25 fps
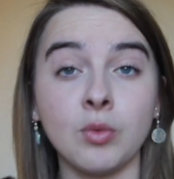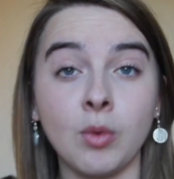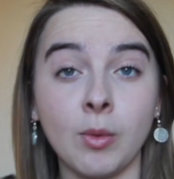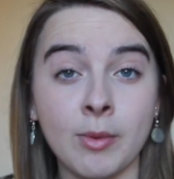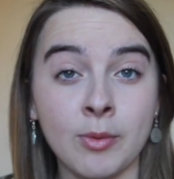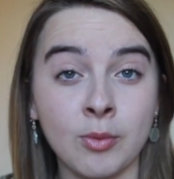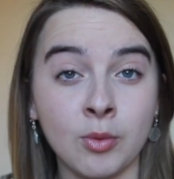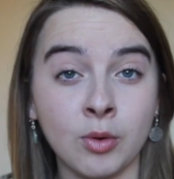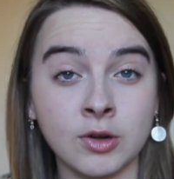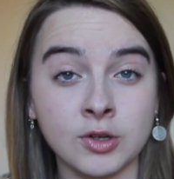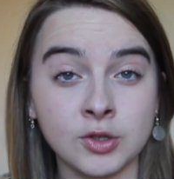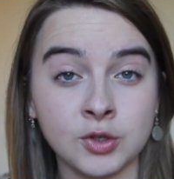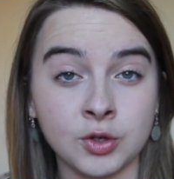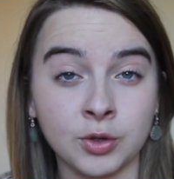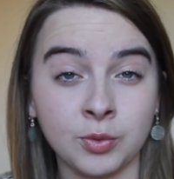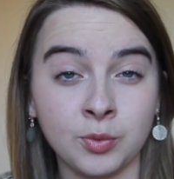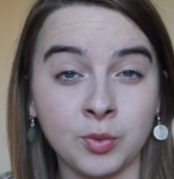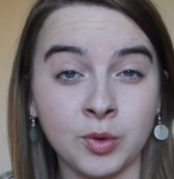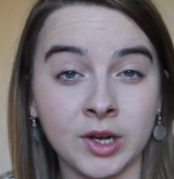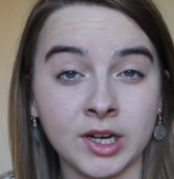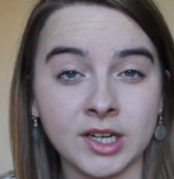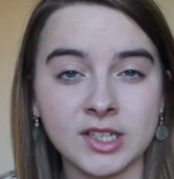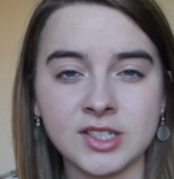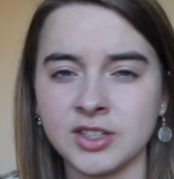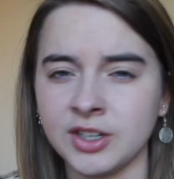not what we want during
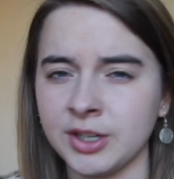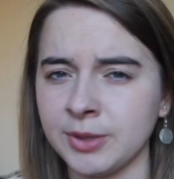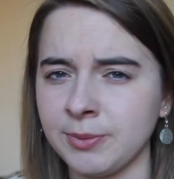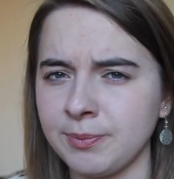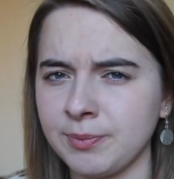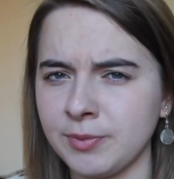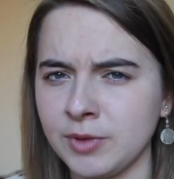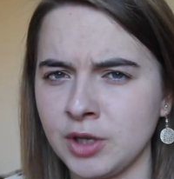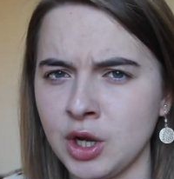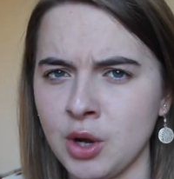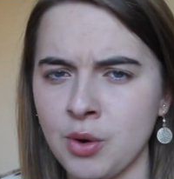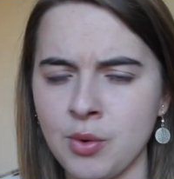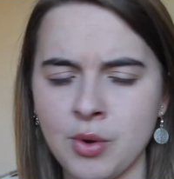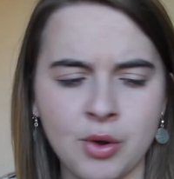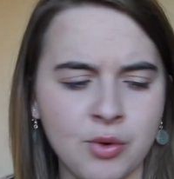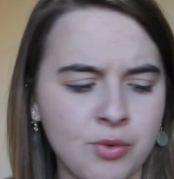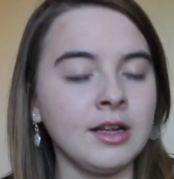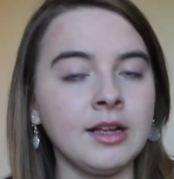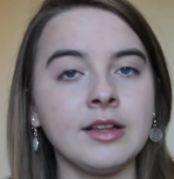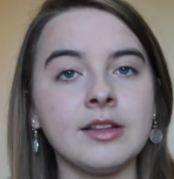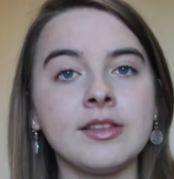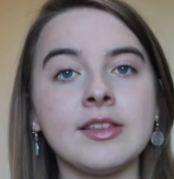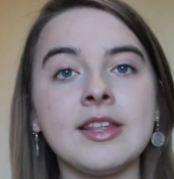work time. No, no.